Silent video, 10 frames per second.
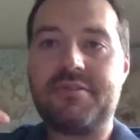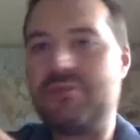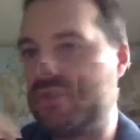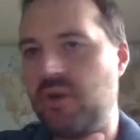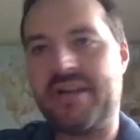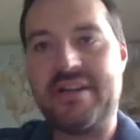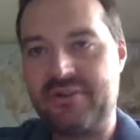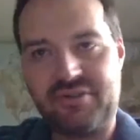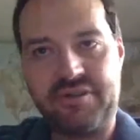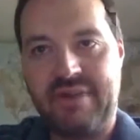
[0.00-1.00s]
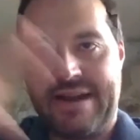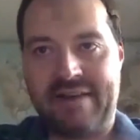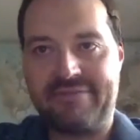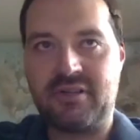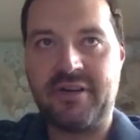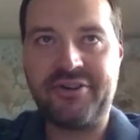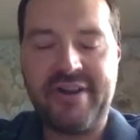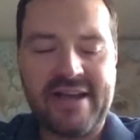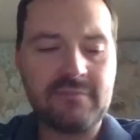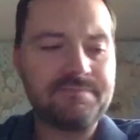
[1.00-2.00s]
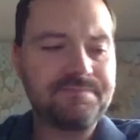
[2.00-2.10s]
just going into industry right after undergrad.